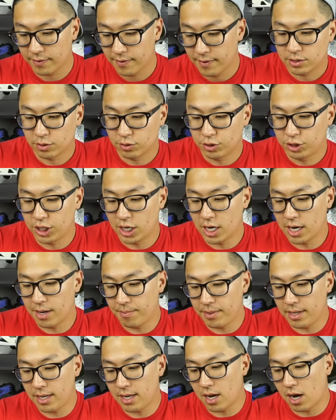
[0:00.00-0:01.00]
So
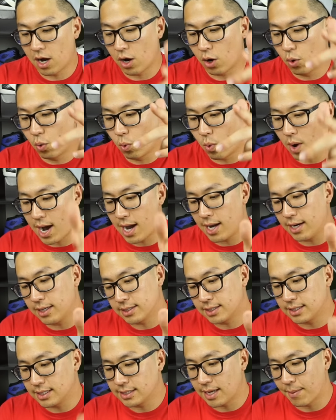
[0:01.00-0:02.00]
Jeremy Aguirre
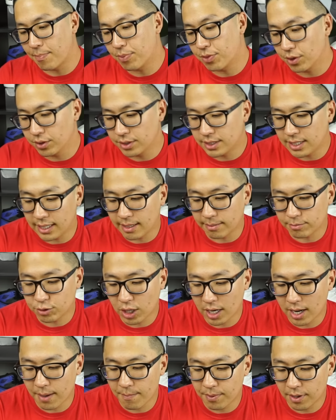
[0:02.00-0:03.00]
says, I'm 13, I'm
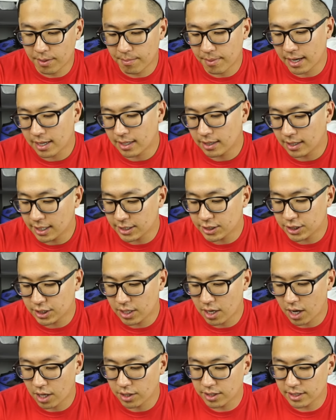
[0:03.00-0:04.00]
trying to build my collection.
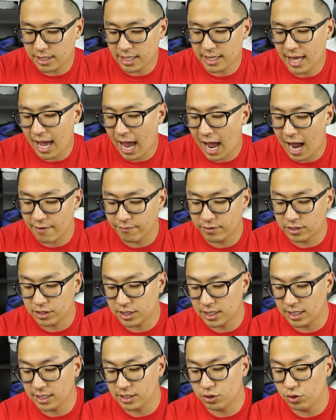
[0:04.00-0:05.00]
Other than the average
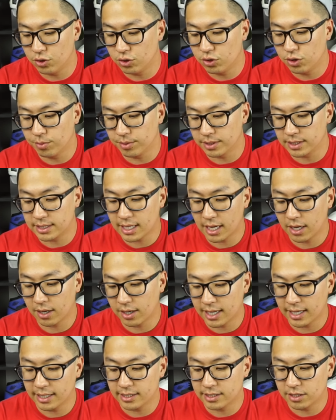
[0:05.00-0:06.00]
things YouTubers tell
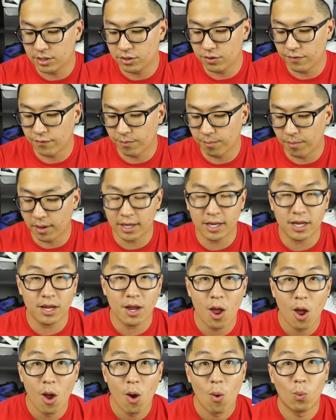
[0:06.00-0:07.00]
kids to do for
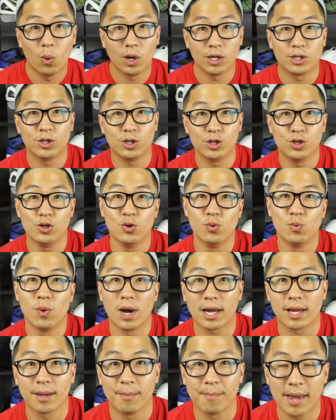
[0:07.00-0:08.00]
money, what do you
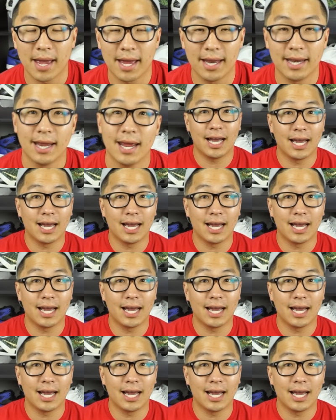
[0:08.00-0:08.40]
recommend?